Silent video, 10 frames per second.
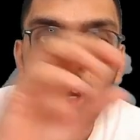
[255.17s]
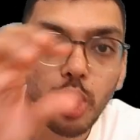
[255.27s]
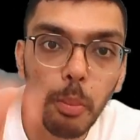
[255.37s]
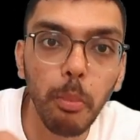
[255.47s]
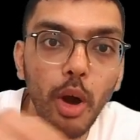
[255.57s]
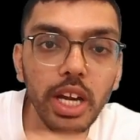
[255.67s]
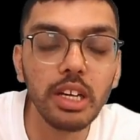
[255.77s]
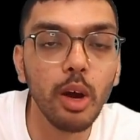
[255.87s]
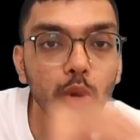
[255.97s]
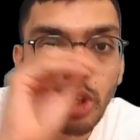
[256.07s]
to point
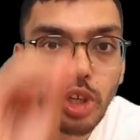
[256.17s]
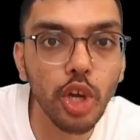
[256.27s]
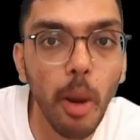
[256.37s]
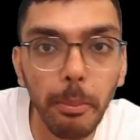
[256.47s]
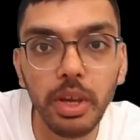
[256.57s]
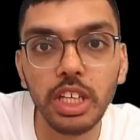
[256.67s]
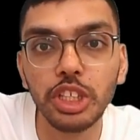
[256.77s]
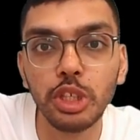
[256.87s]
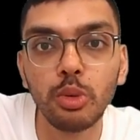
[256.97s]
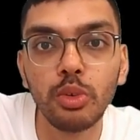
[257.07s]
out top
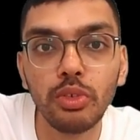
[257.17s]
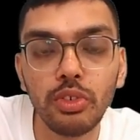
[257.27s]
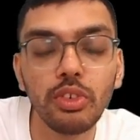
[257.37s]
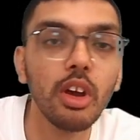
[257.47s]
issues.